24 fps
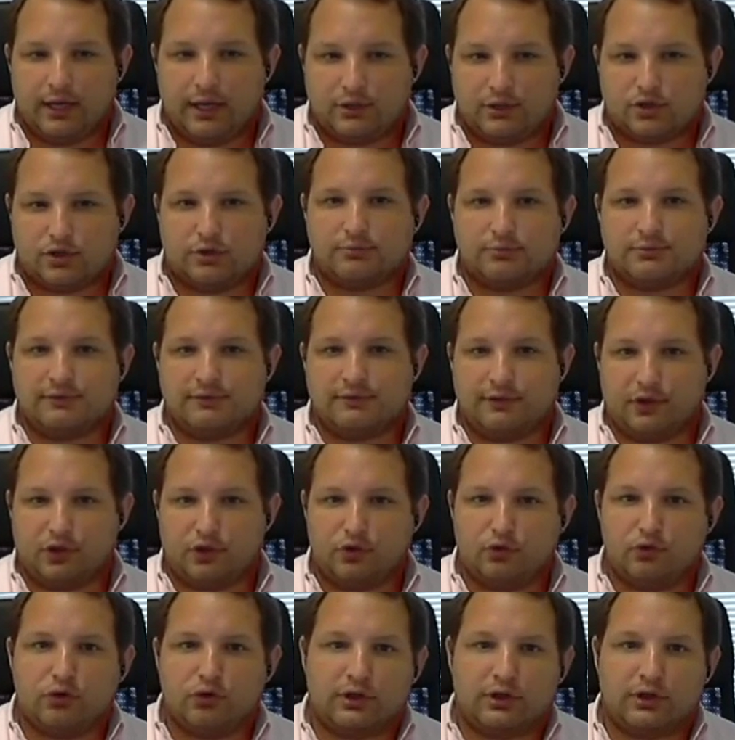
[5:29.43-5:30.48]
in terms of
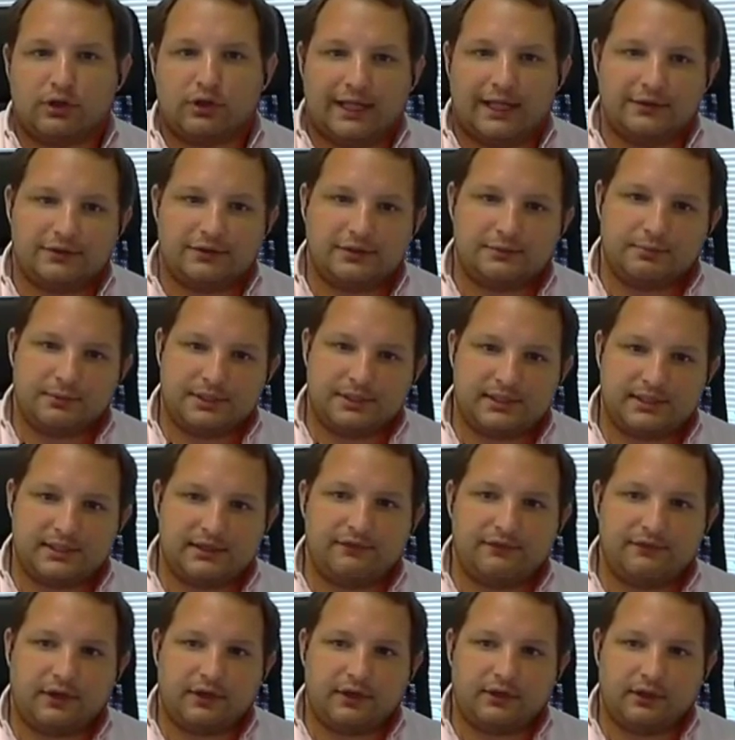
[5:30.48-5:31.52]
the Google Cloud
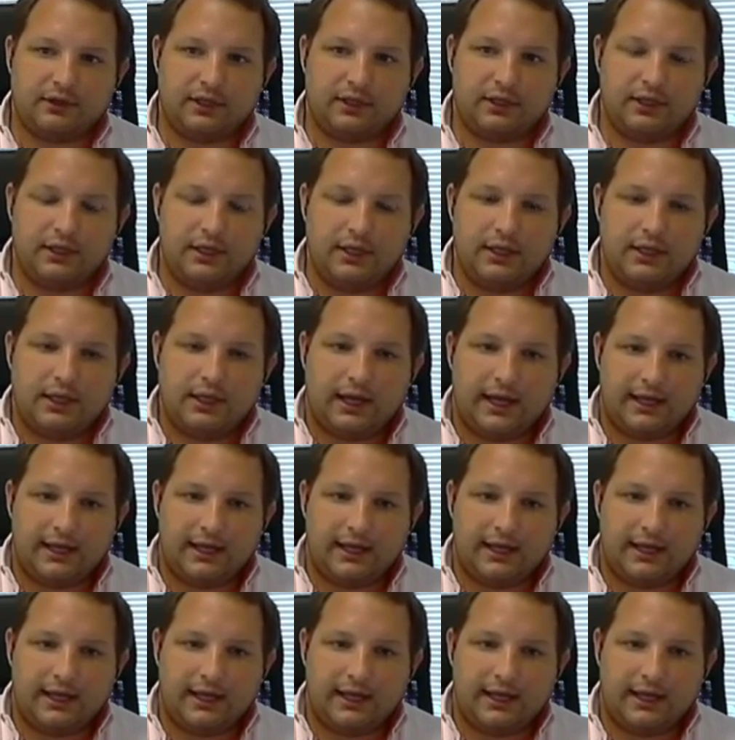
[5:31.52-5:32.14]
specifically,